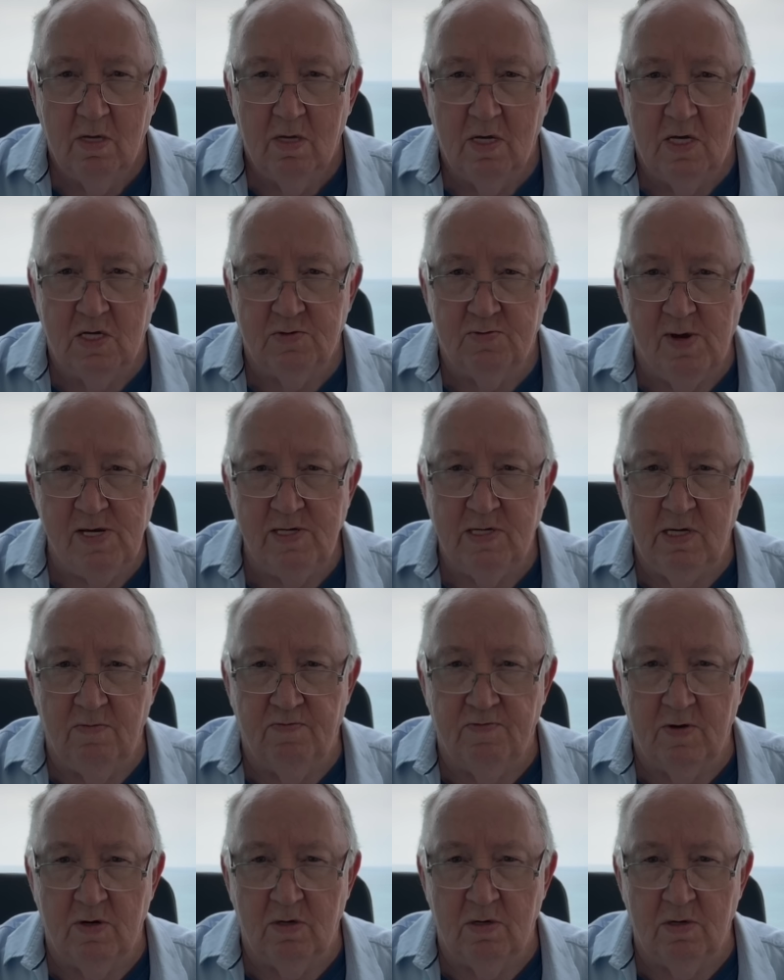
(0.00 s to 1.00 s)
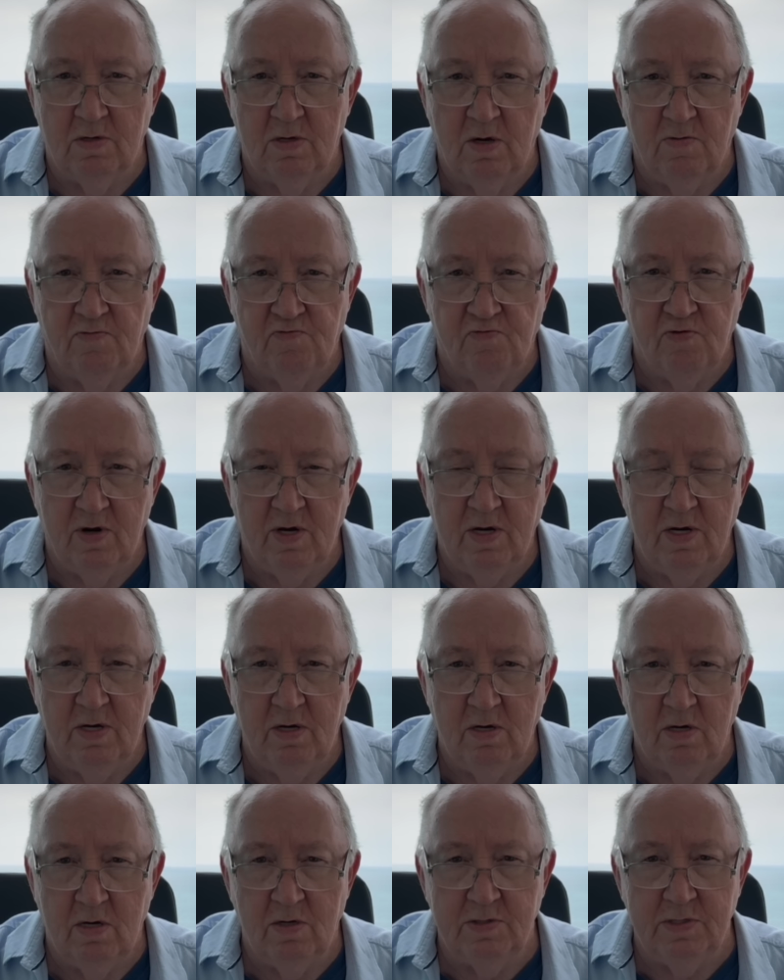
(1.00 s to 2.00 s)
especially if they're a friend of
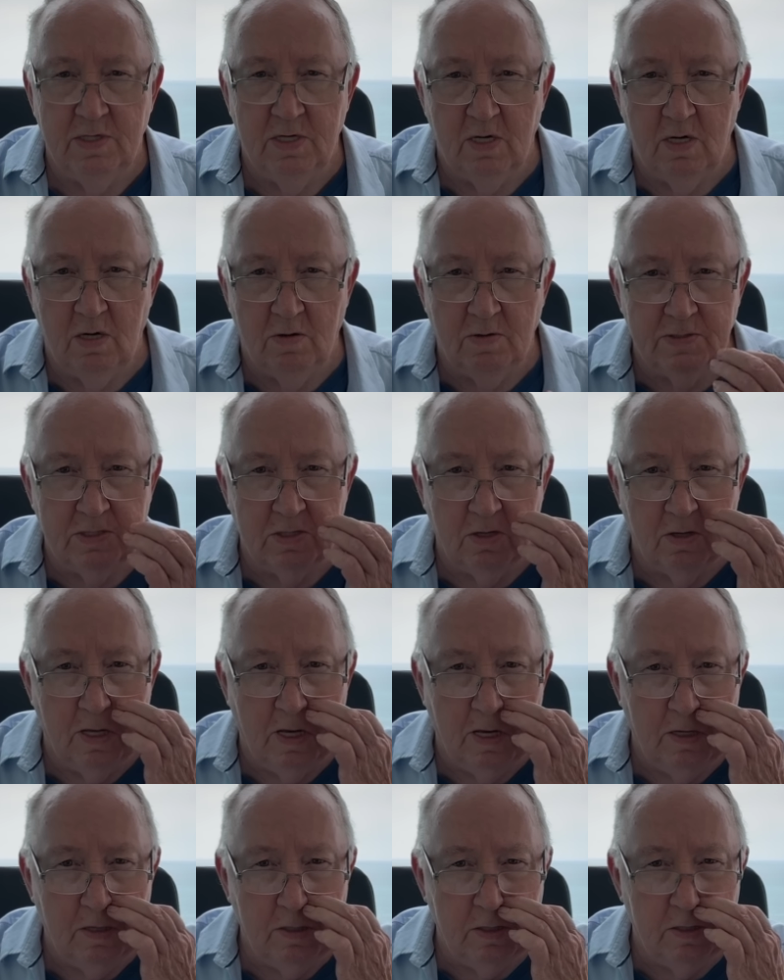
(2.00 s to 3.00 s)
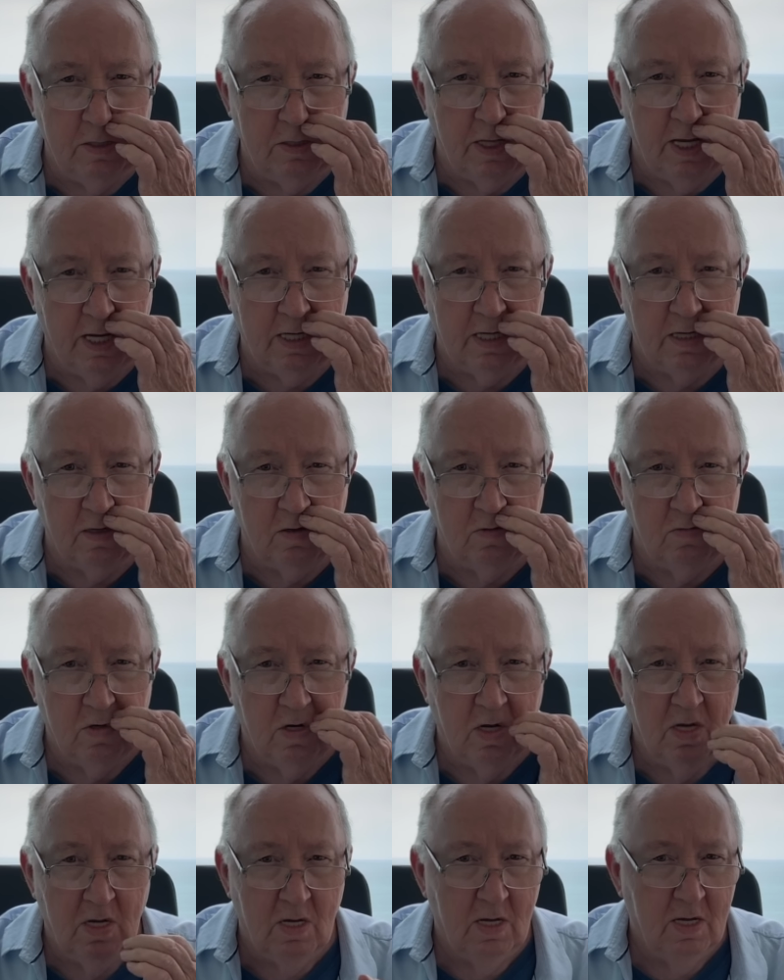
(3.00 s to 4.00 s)
yours, you know, so that they can
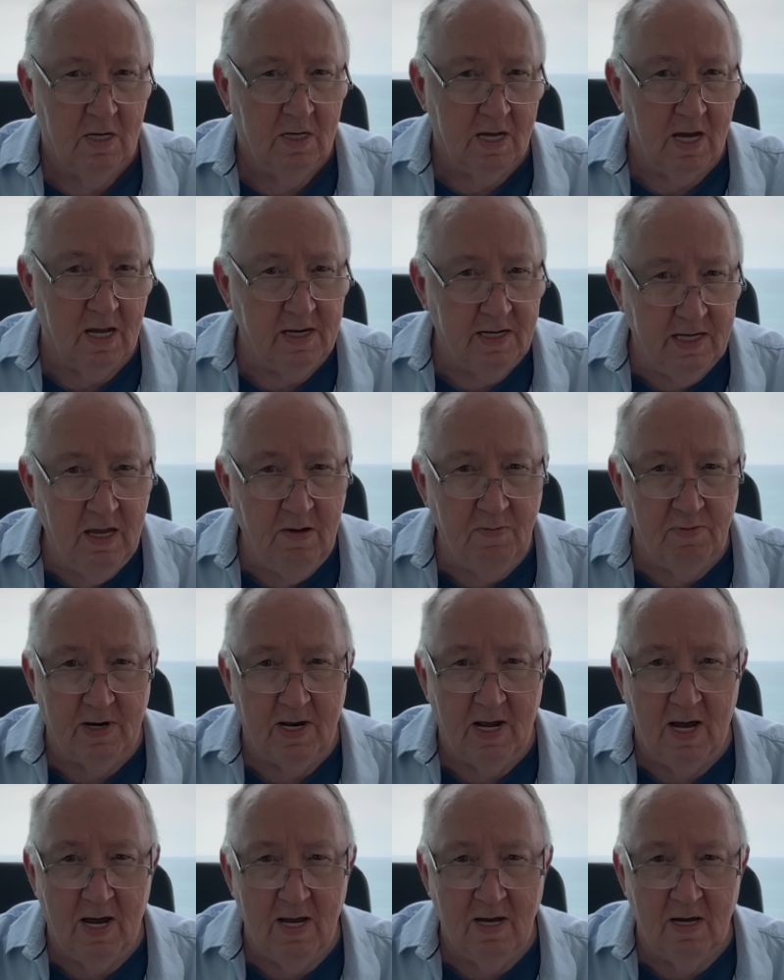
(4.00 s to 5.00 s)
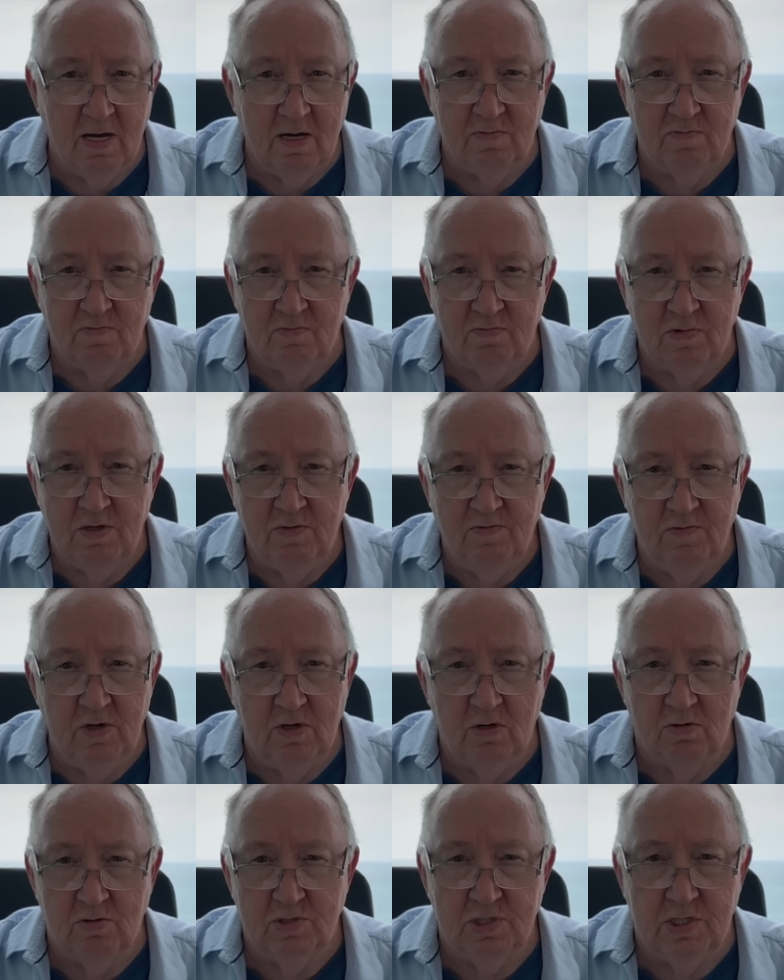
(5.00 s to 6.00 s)
kind of keep an eye out, and if you
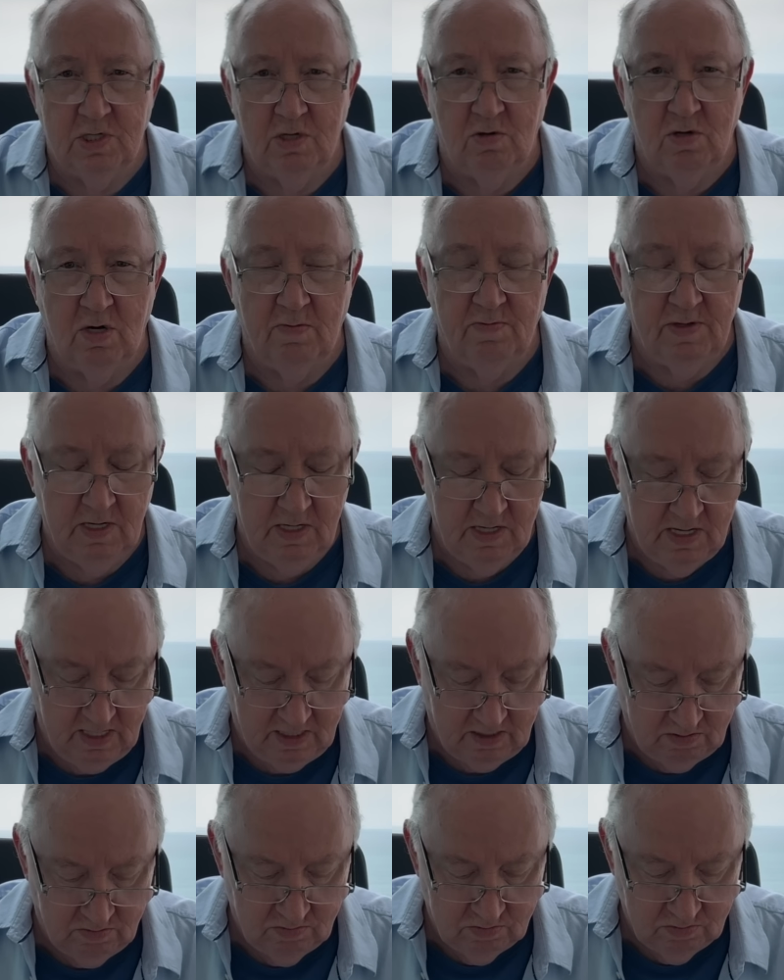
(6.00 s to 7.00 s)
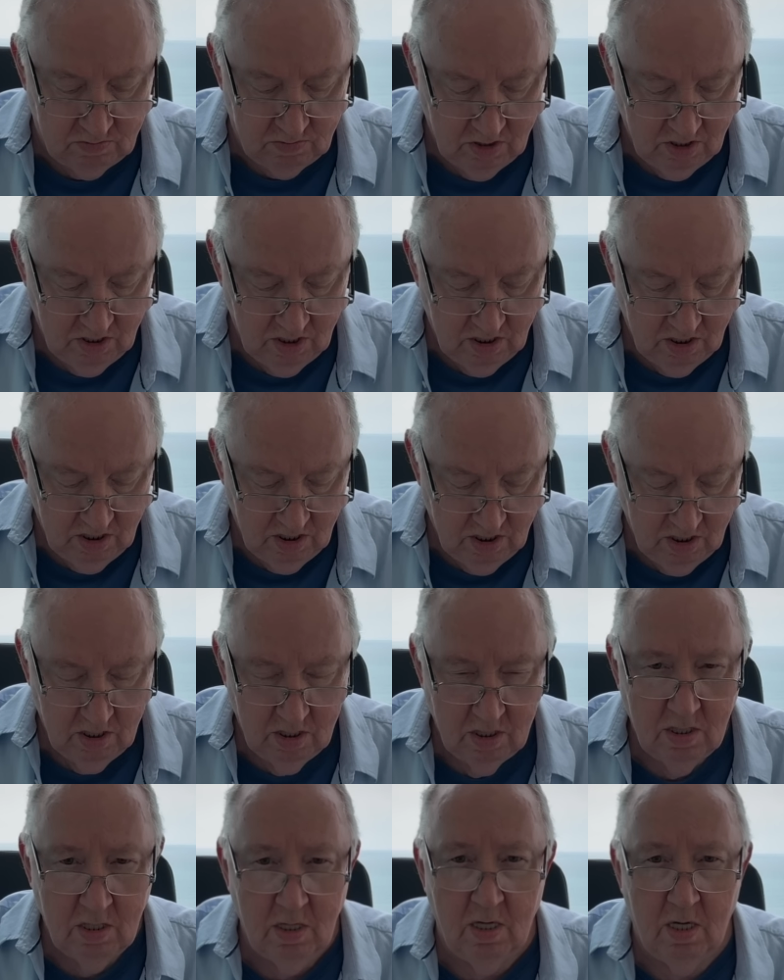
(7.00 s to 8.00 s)
don't show up, then they can,
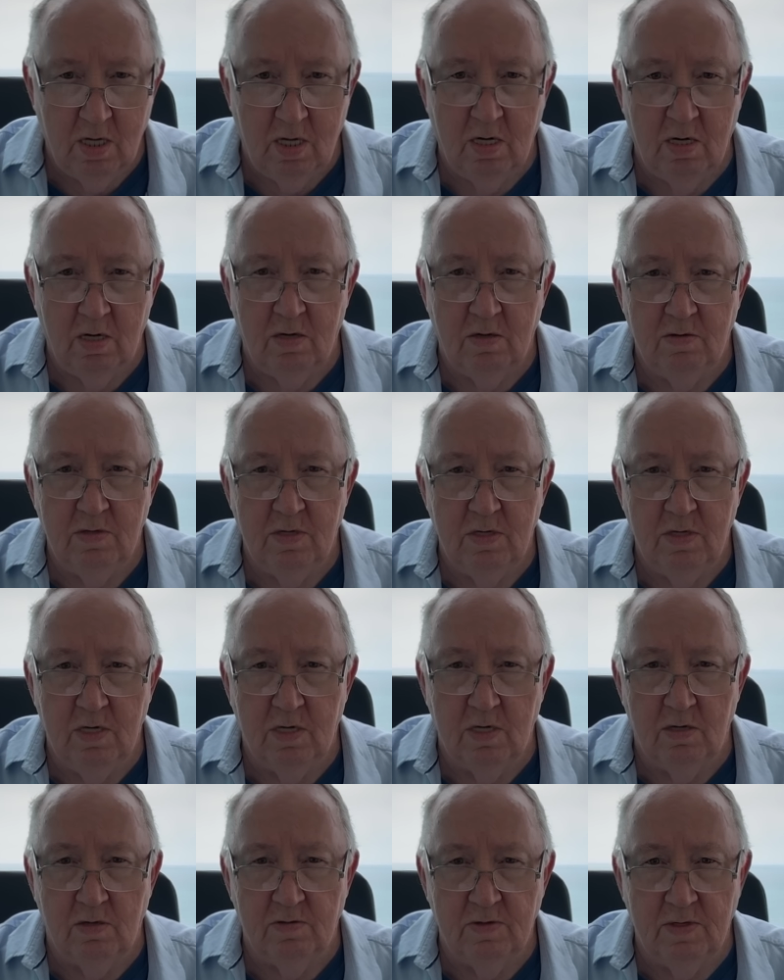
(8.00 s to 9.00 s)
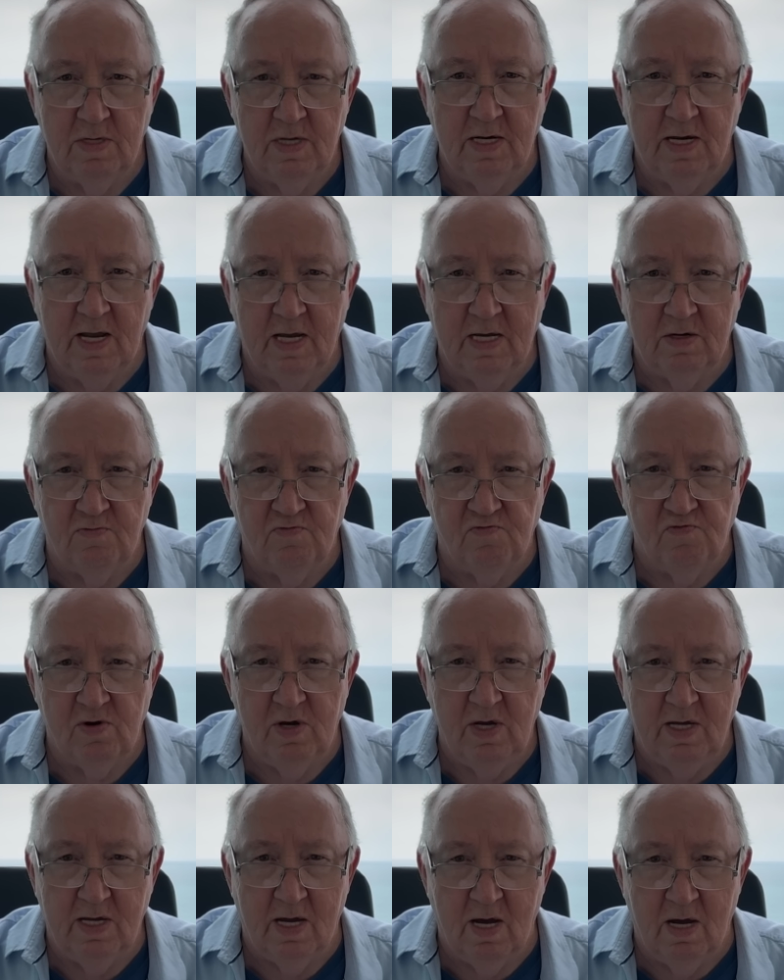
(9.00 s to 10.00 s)
you know, then they can
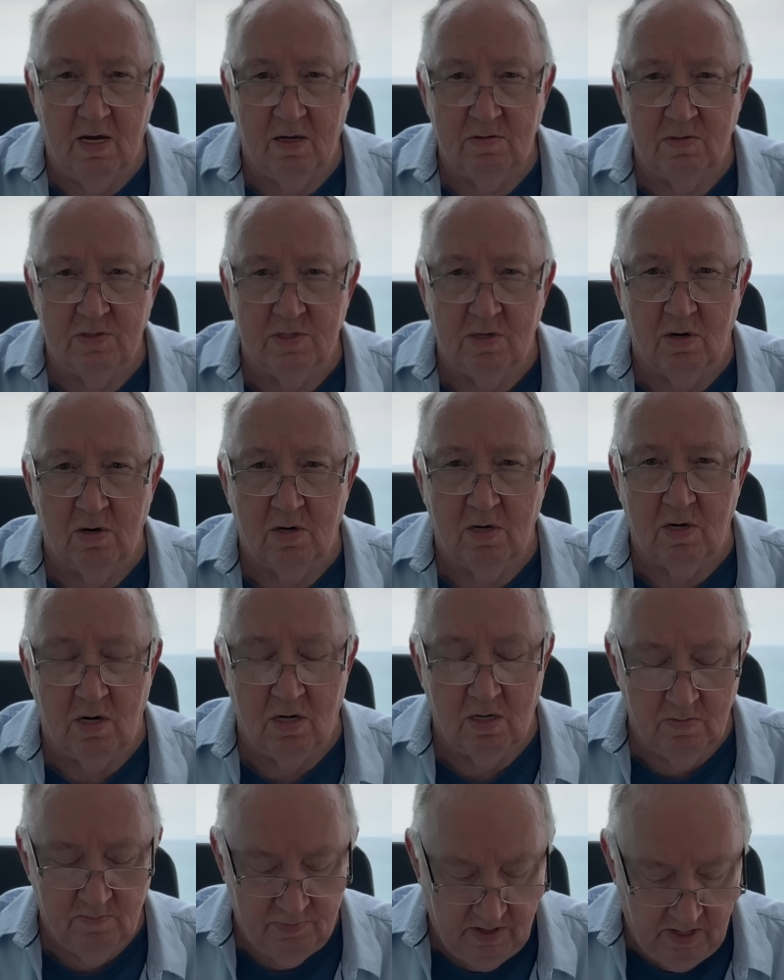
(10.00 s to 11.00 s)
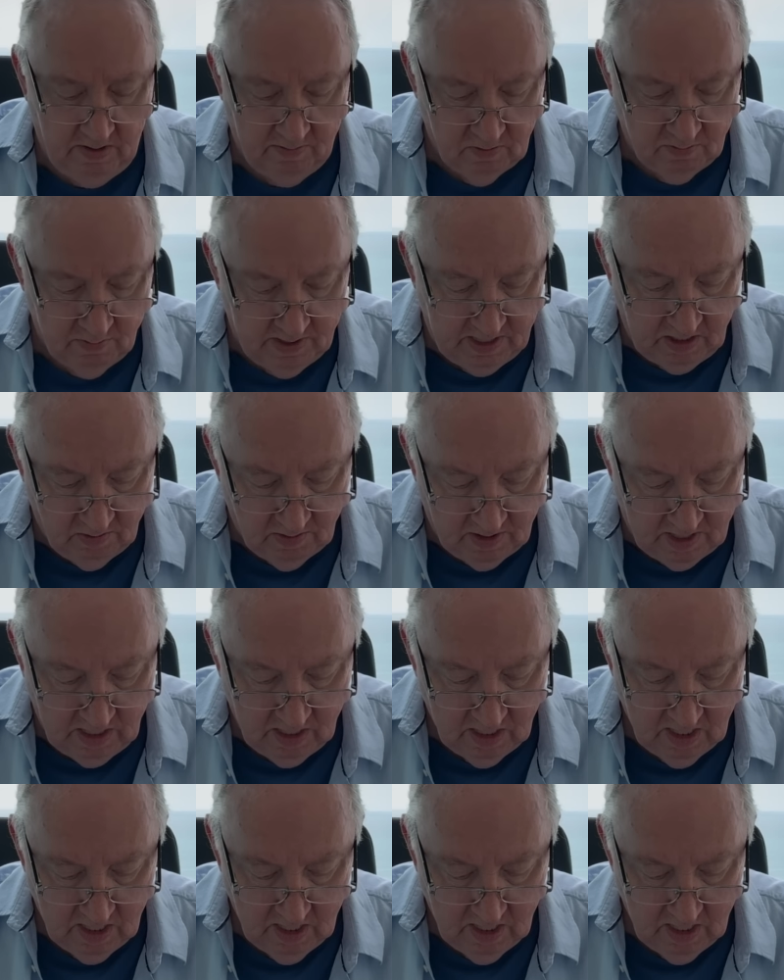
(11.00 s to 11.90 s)
freak out and start calling people. But anyway,